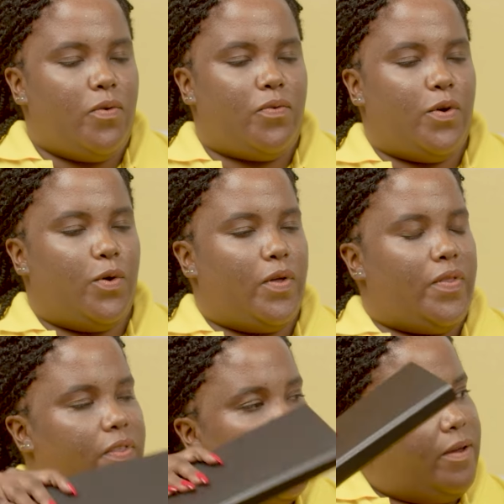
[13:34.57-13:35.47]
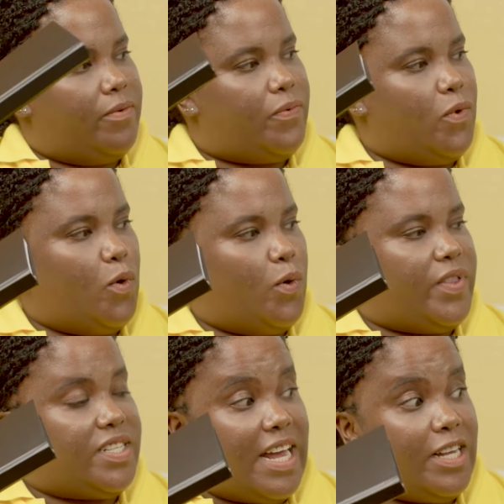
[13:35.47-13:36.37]
for
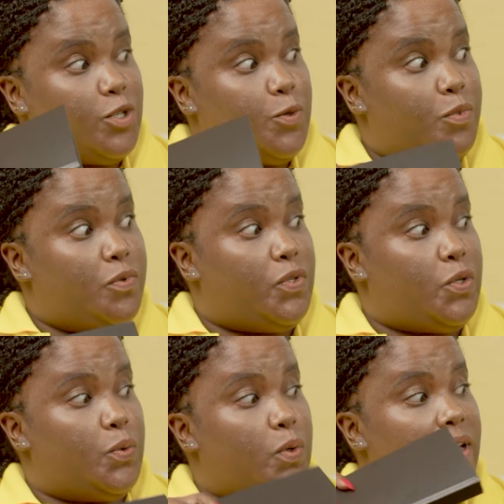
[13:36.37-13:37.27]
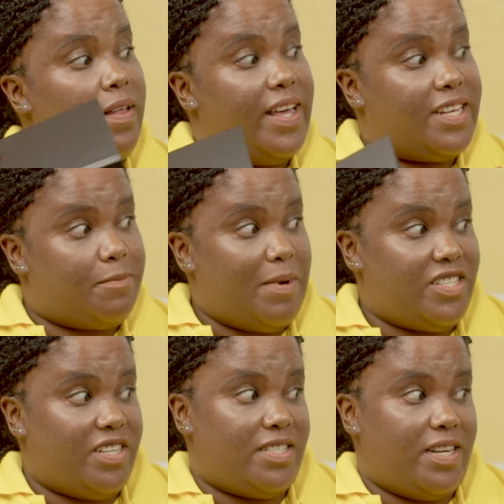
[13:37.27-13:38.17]
the cycle to move to the
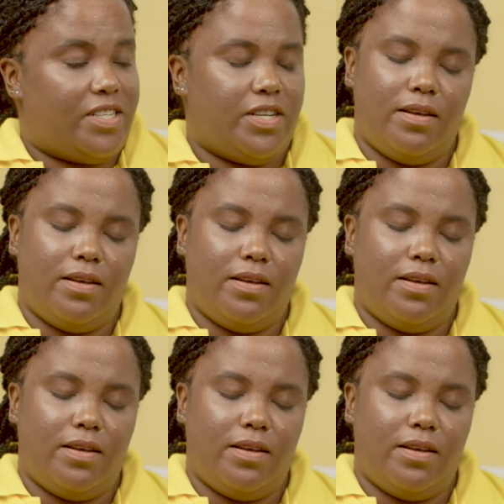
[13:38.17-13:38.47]
expansion stage.